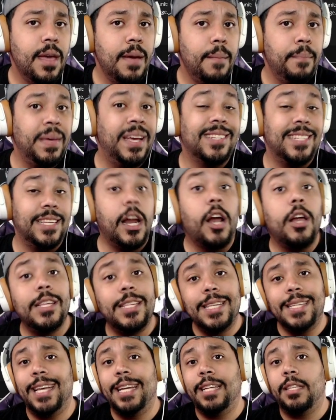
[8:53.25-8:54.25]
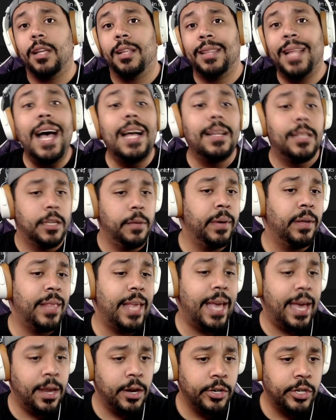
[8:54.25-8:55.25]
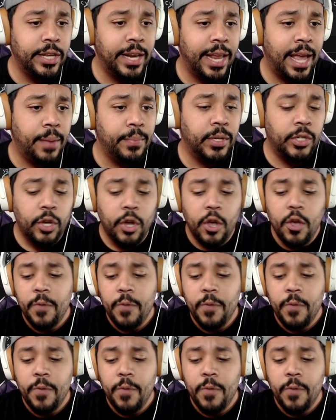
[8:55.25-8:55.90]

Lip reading: because it honestly takes a lot to build that energy damage.